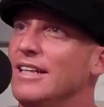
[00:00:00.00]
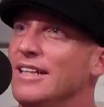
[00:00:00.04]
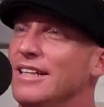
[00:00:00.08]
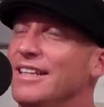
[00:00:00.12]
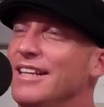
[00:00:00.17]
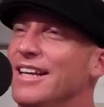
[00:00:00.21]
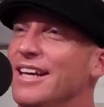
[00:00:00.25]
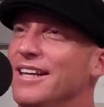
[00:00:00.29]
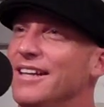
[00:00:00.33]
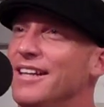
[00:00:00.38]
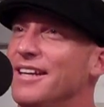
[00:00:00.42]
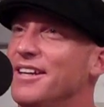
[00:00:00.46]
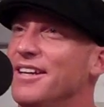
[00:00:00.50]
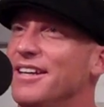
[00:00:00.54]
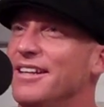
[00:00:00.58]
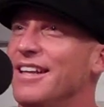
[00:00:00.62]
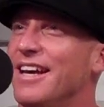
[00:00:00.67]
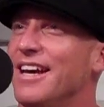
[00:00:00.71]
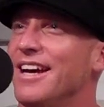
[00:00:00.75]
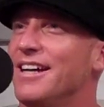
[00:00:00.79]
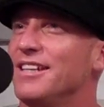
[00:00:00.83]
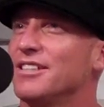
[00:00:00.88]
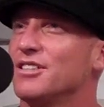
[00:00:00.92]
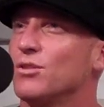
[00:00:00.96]
Yeah, they they
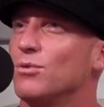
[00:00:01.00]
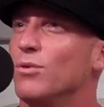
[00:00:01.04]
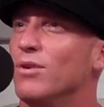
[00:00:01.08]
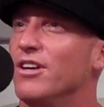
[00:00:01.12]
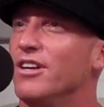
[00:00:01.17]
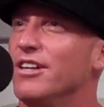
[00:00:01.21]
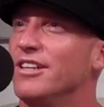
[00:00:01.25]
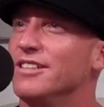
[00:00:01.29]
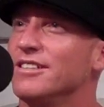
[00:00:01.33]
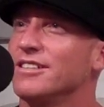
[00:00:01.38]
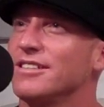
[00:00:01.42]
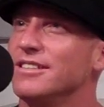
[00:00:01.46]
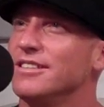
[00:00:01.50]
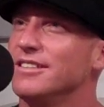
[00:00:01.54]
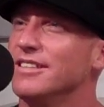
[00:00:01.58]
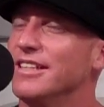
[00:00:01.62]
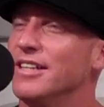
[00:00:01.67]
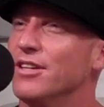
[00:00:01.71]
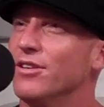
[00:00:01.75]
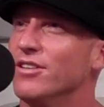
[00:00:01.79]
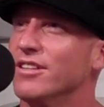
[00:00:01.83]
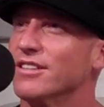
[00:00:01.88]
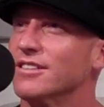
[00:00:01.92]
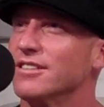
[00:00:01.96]
ask where it is because they
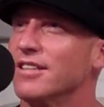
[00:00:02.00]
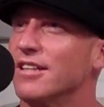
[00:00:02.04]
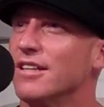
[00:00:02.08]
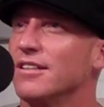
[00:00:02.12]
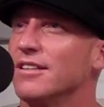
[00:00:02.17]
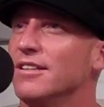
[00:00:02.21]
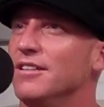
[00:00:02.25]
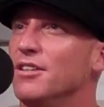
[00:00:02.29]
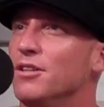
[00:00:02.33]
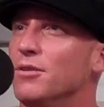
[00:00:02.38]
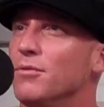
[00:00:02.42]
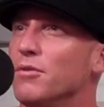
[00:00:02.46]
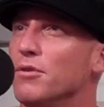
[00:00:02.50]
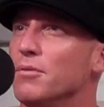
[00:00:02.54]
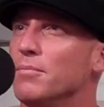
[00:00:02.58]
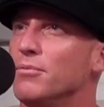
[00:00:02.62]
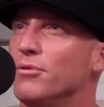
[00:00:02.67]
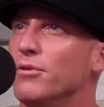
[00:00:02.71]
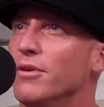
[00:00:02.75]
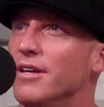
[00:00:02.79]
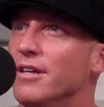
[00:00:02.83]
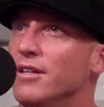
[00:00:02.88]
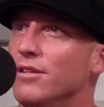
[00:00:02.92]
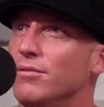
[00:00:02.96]
don't exactly know where
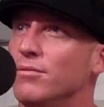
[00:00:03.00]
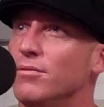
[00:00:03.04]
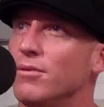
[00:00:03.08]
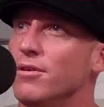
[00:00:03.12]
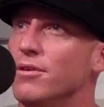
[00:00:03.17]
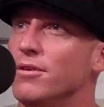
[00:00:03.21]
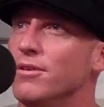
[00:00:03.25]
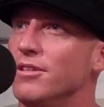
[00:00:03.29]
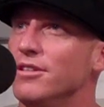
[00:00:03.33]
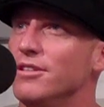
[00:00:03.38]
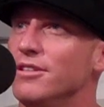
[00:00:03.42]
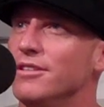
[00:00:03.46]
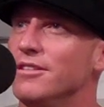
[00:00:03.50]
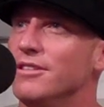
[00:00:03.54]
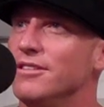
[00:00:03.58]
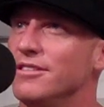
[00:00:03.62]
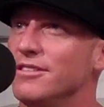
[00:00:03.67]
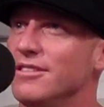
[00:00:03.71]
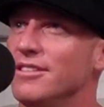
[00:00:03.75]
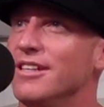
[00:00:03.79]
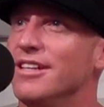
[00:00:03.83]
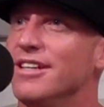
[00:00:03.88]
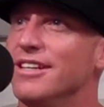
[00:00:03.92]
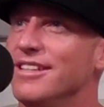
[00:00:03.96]
Pulehu Road is,
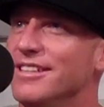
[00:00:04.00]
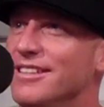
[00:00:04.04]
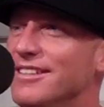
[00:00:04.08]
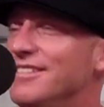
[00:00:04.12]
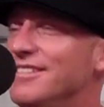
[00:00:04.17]
and I